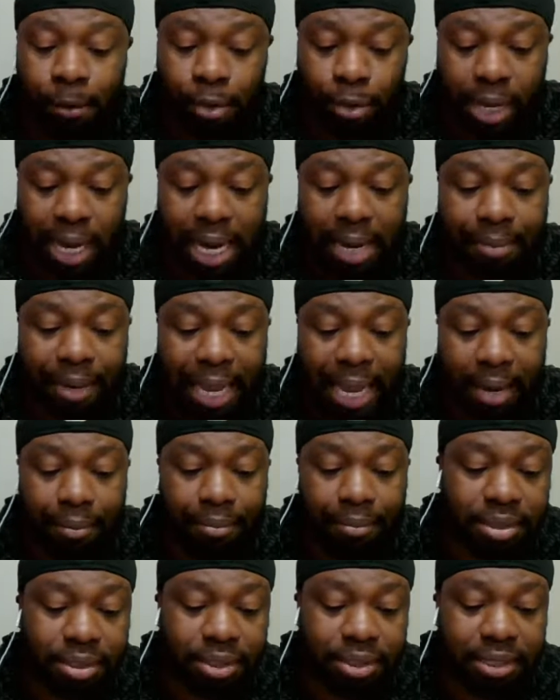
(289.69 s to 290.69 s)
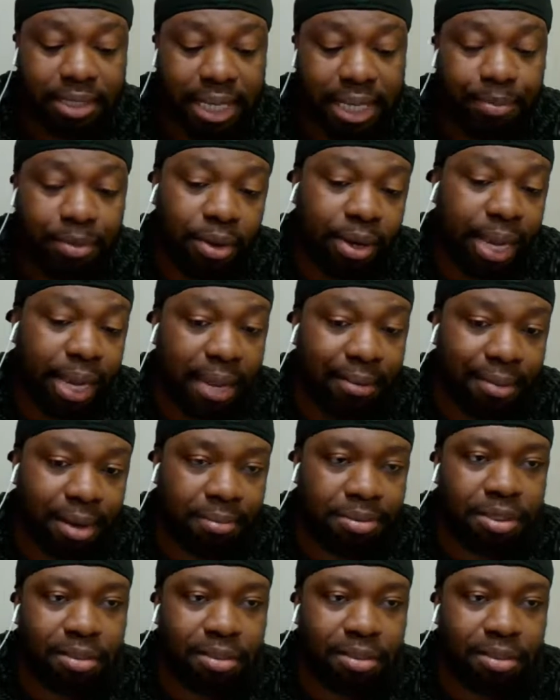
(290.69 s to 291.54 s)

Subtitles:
you got to be able to step your game up.